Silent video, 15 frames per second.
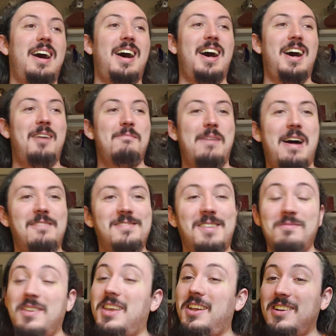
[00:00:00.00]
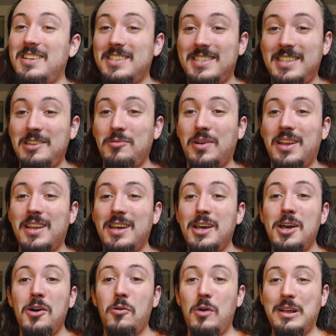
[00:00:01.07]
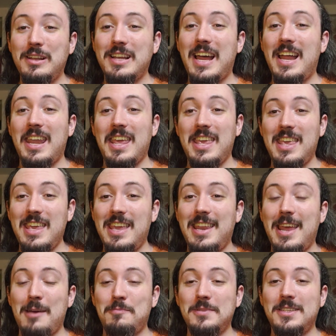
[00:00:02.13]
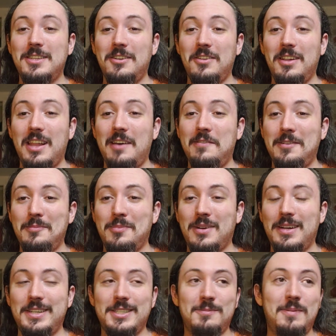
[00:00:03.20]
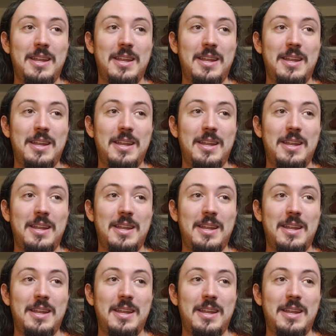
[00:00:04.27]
Um, I'm I'm curious to see what what kind of heat episode 11 brings,